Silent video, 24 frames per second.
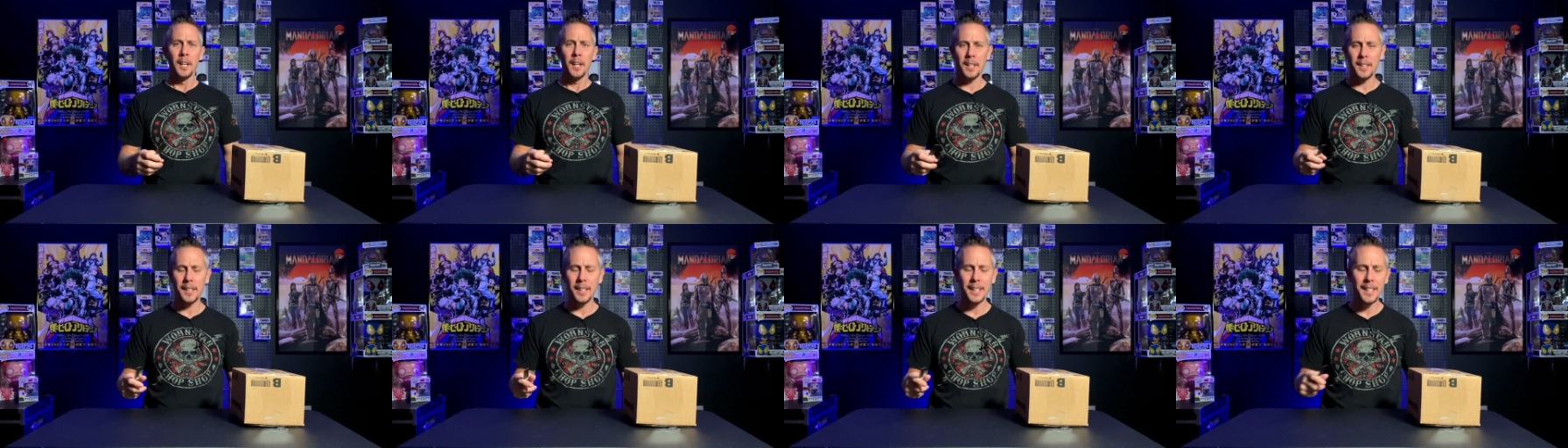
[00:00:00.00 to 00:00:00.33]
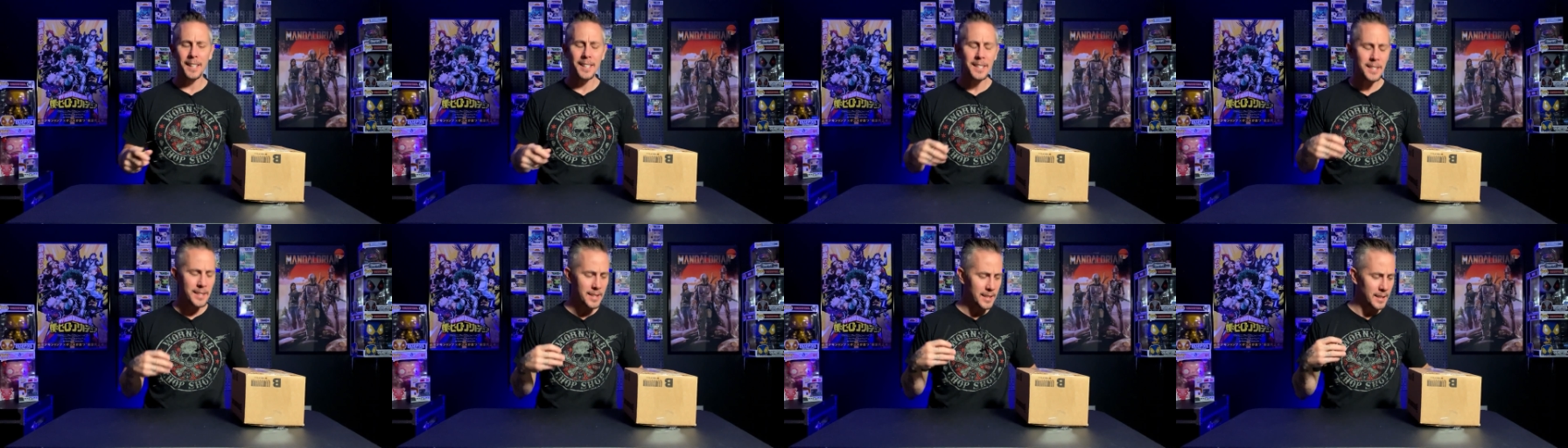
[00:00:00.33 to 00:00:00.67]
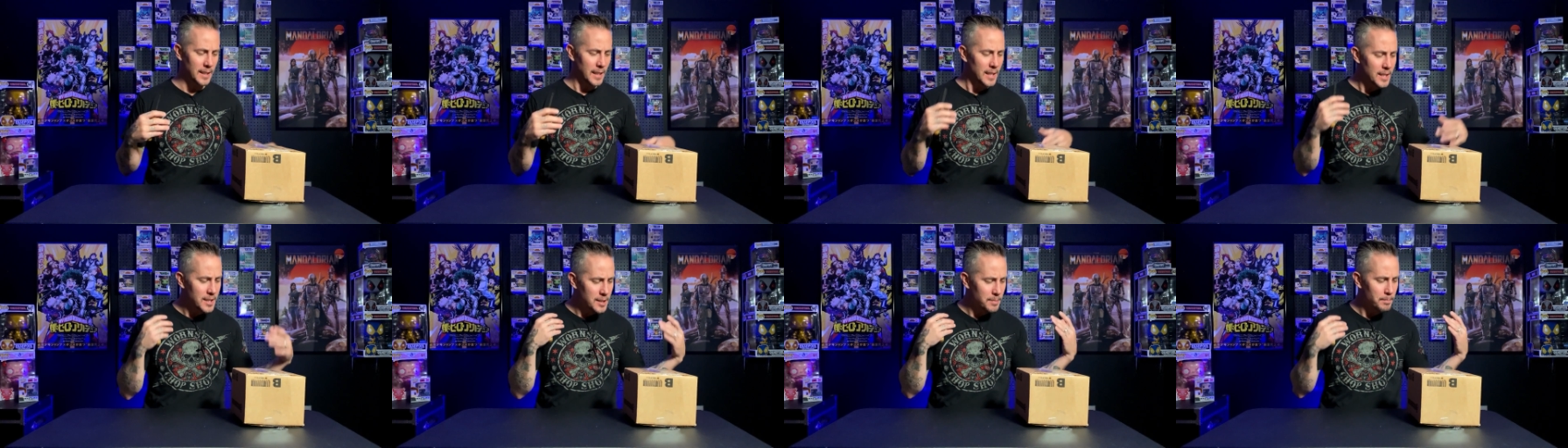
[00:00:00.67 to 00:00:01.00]
It's
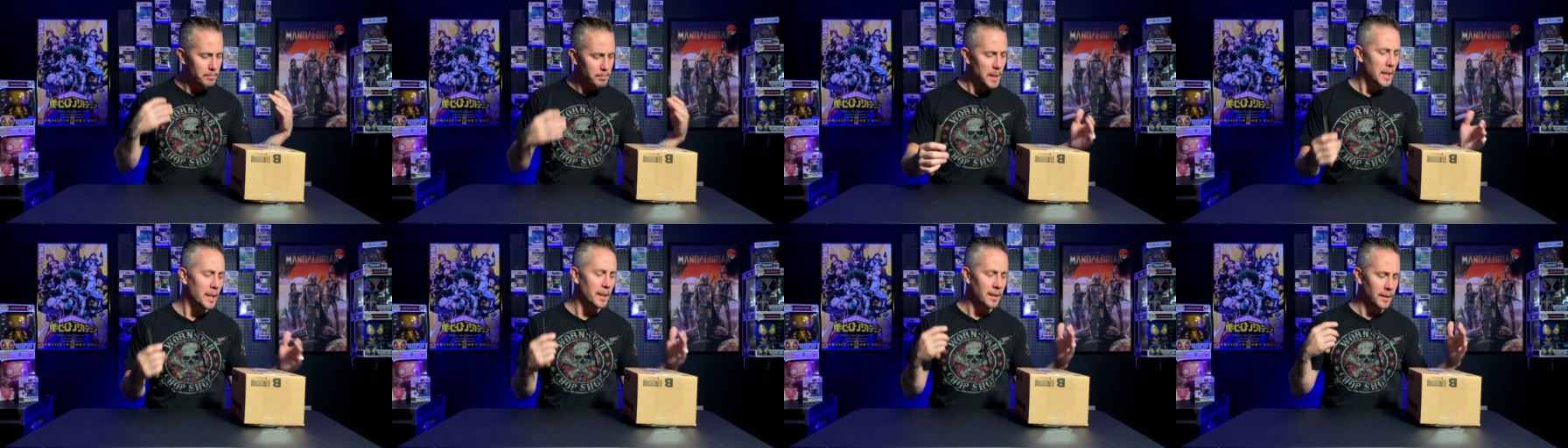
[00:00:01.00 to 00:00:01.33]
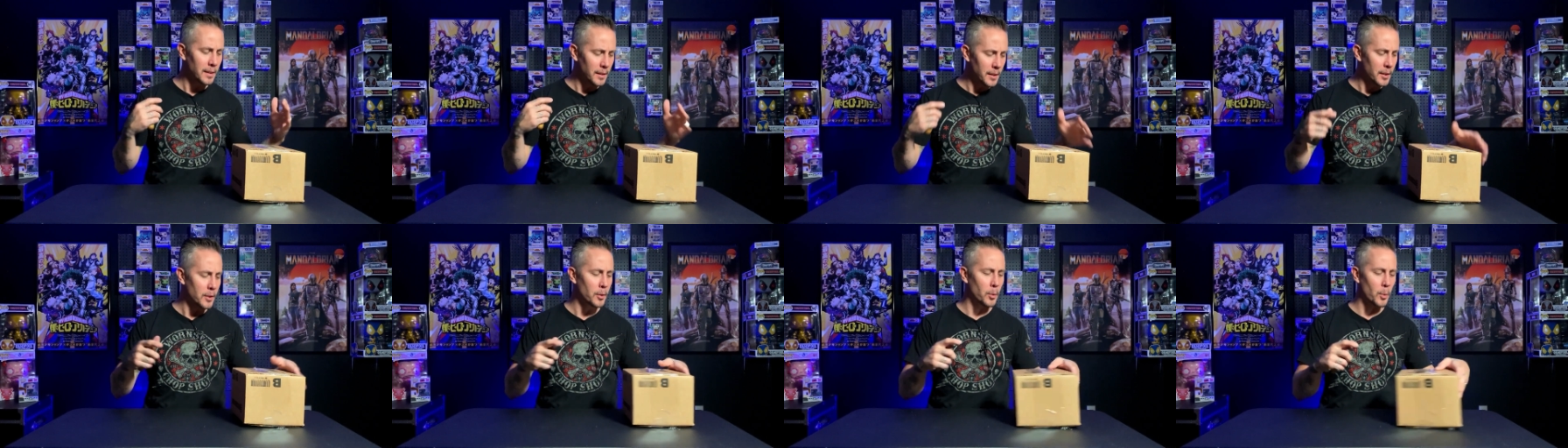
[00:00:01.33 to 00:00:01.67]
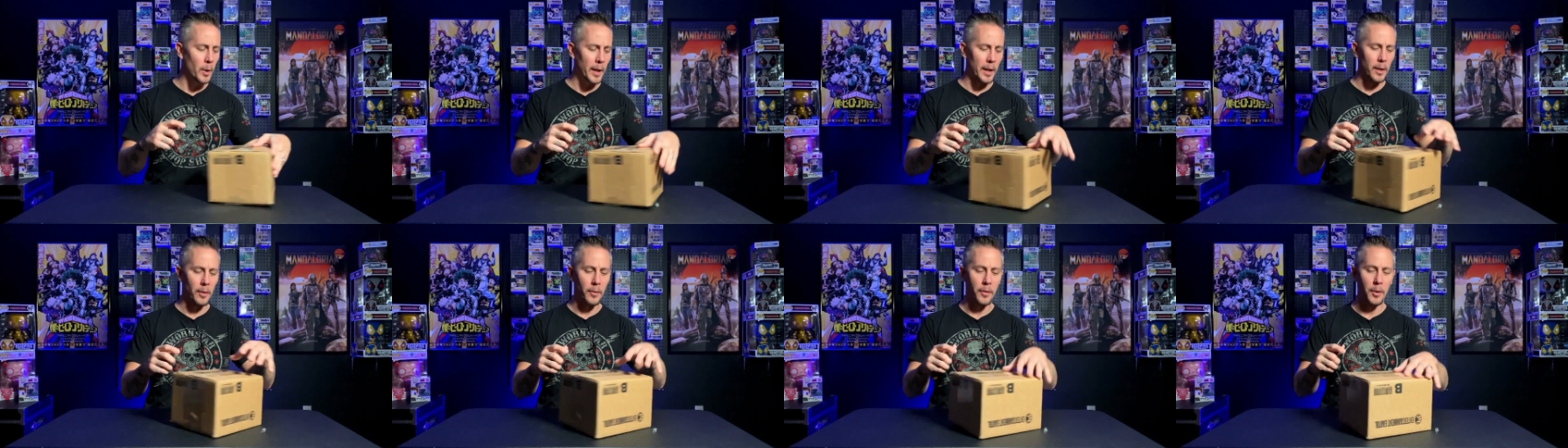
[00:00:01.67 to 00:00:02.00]
been a little
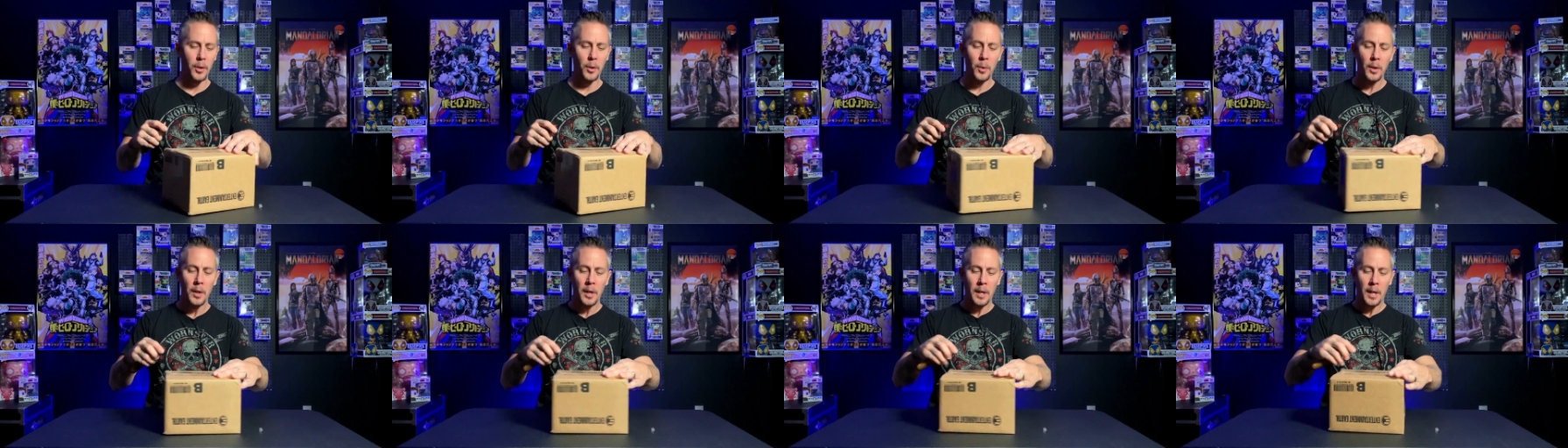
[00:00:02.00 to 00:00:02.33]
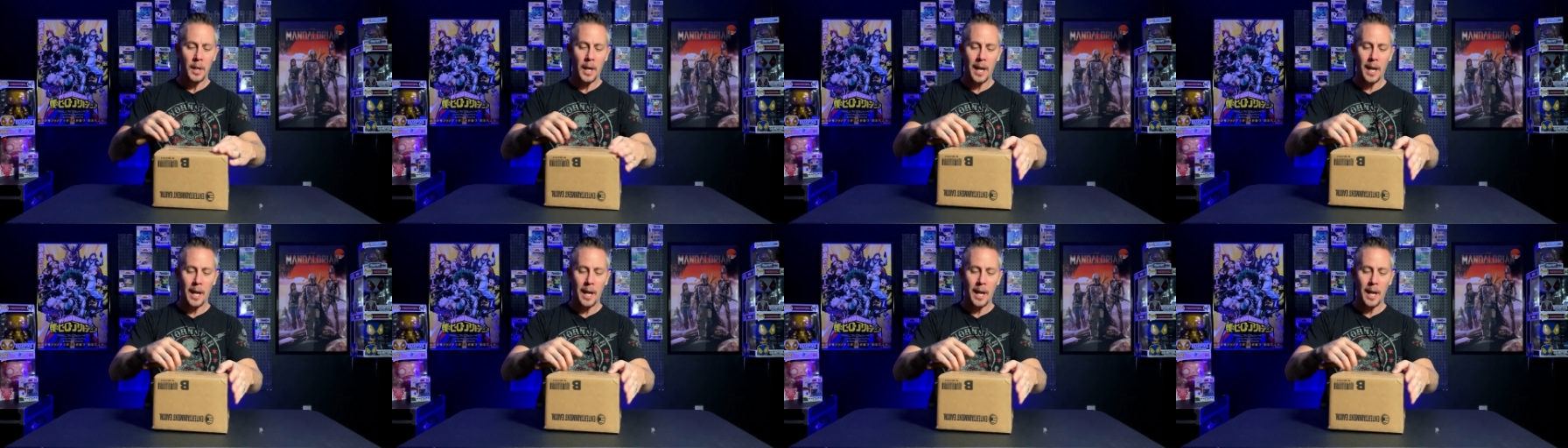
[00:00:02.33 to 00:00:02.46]
while, though.